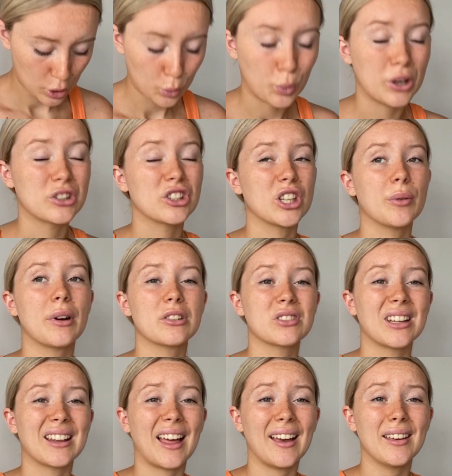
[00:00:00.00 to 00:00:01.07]
which I do actually
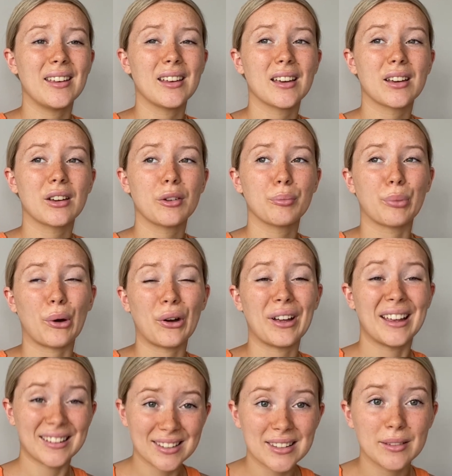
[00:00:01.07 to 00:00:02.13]
like, but
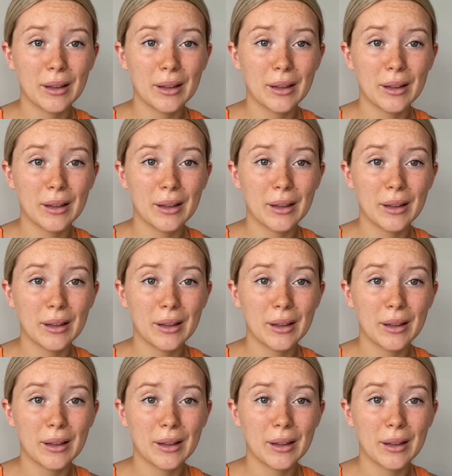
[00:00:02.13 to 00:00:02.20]
it's